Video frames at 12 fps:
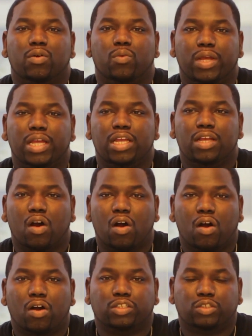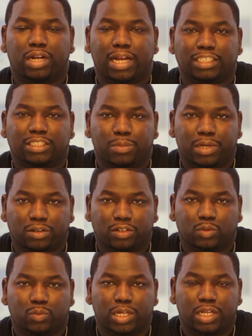We are
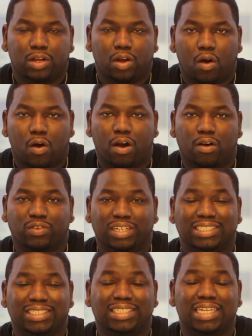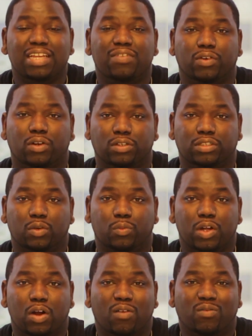transmitters, we are receivers, and
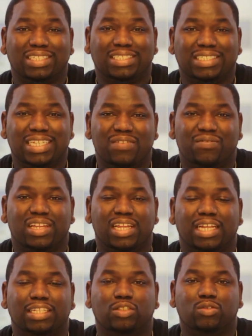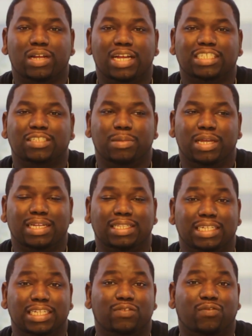we are receiving and transmitting
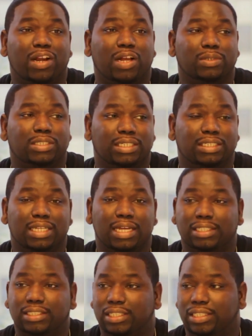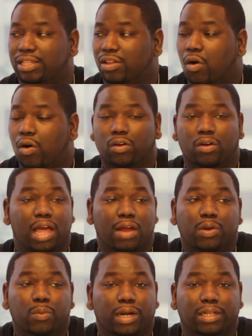these frequencies that is all
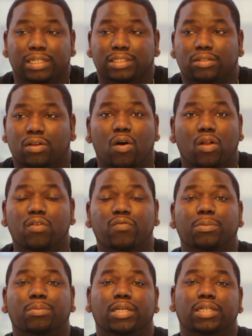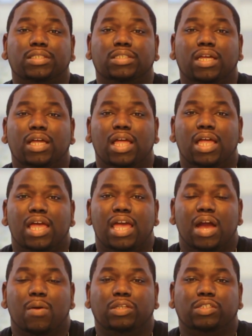everywhere, that is all over the place.
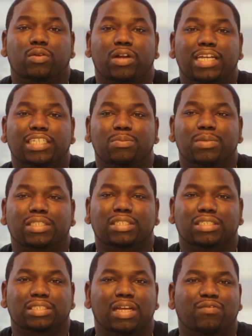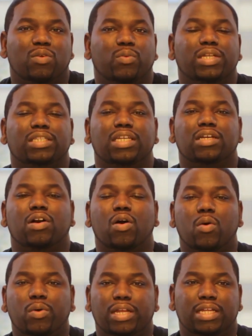And we transmit this stuff, and we
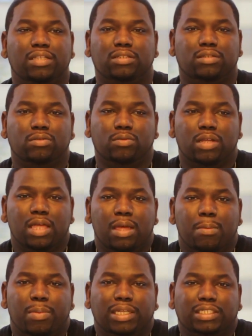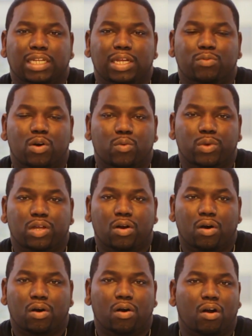decode it into basically what we
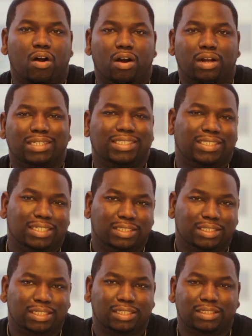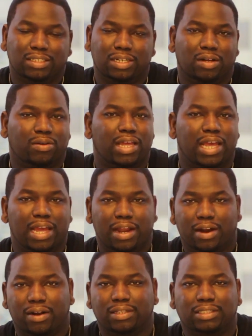call our senses,
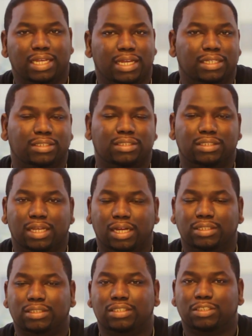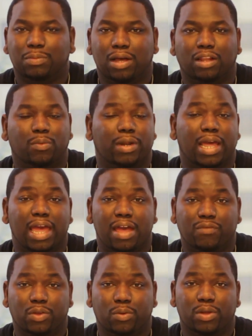hear, taste, touch, smell, or what
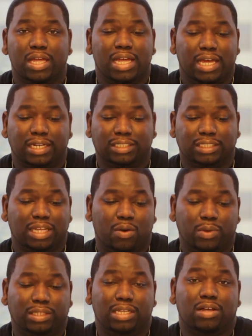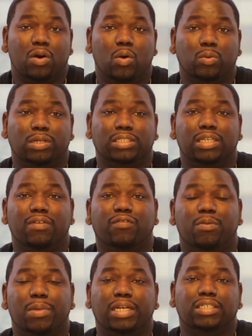have you. And this is how we decode this
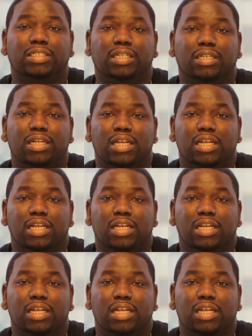information.